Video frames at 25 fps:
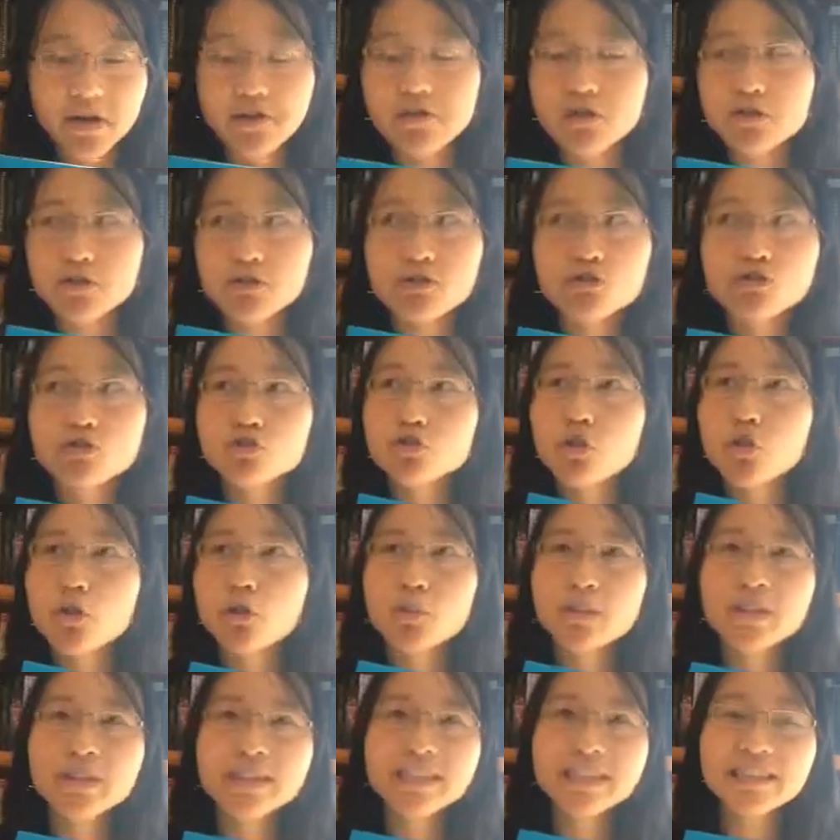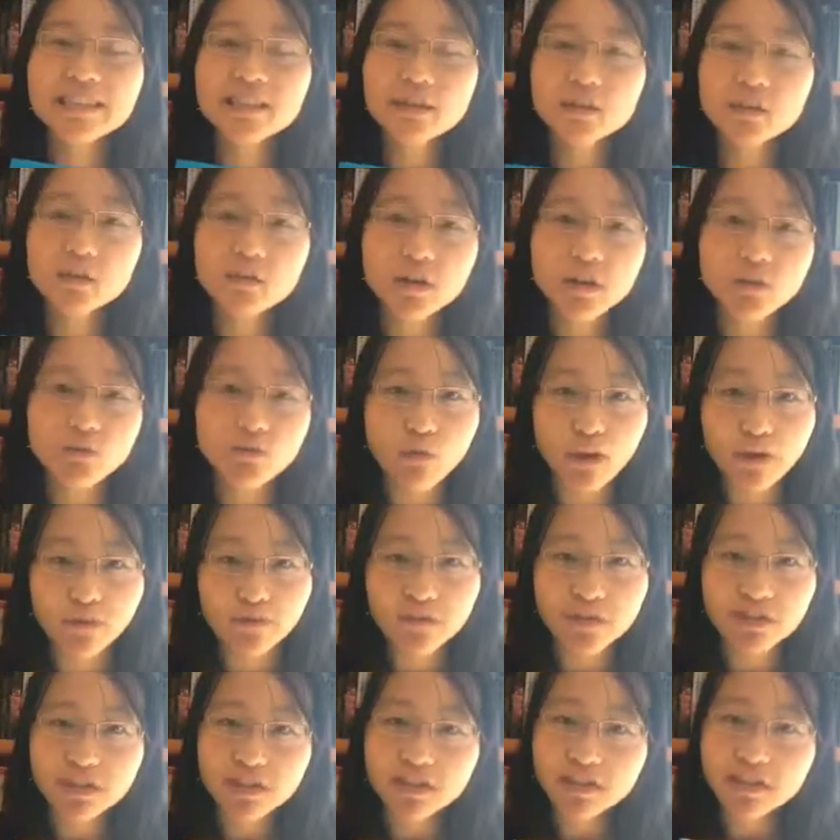And there are so many literary
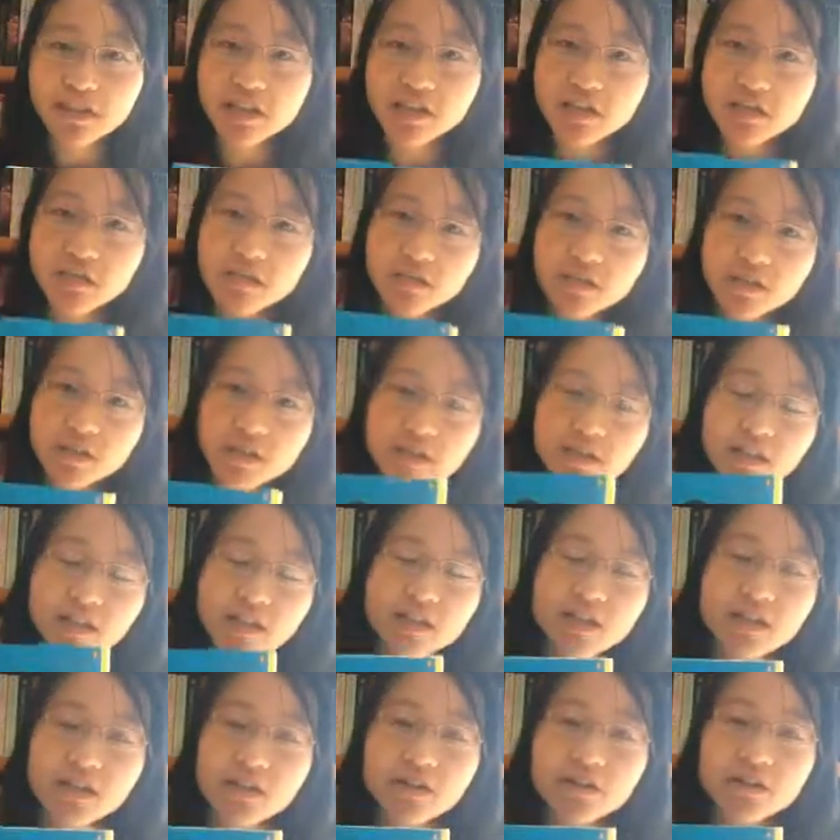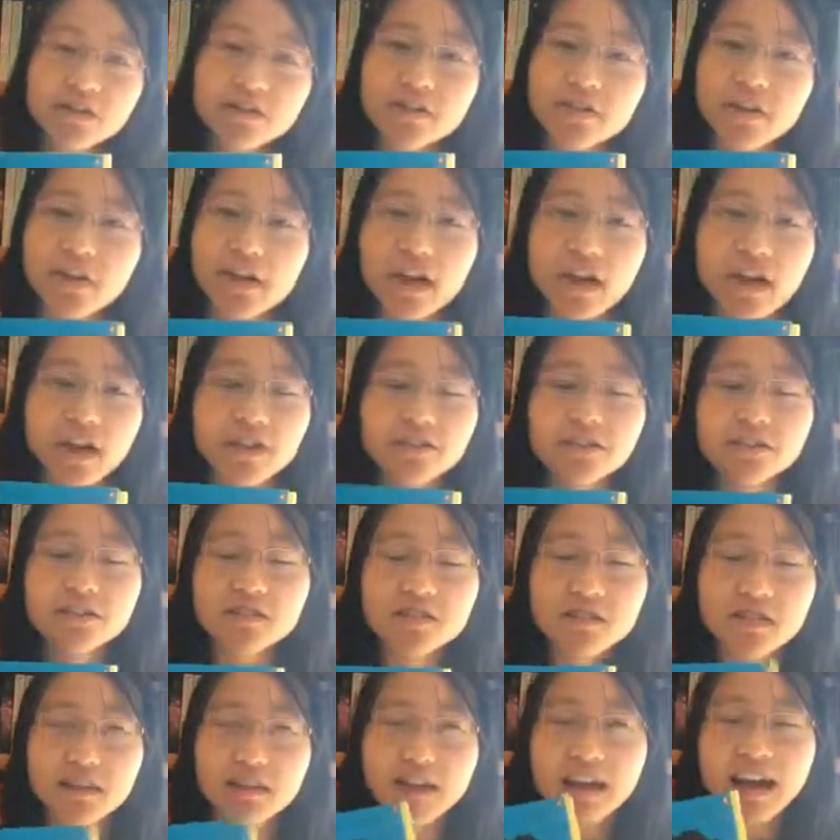references he uses in here that I
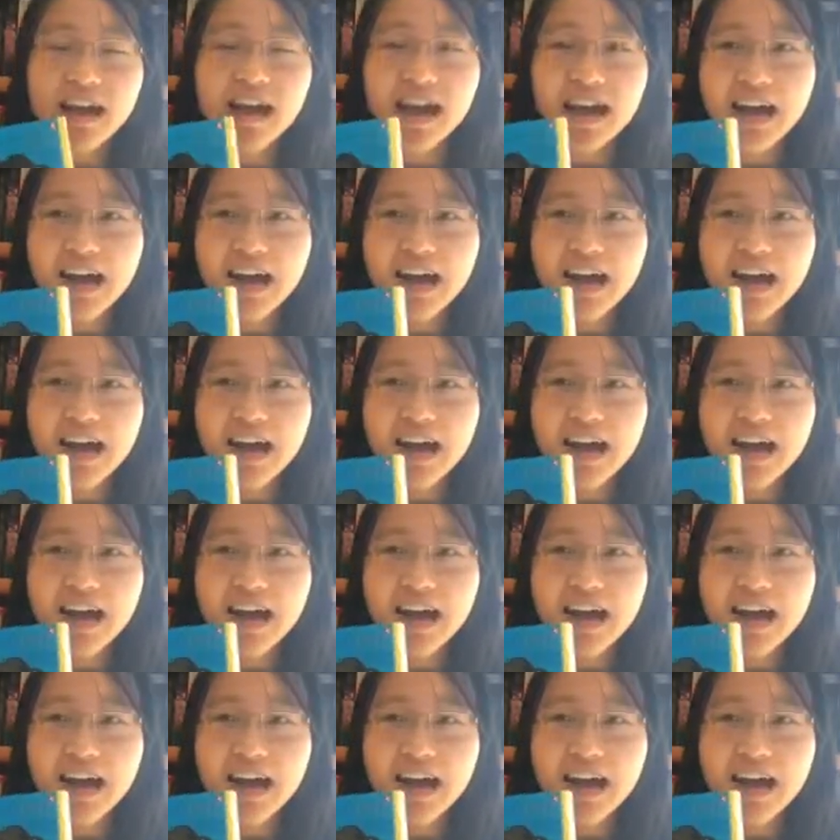just like,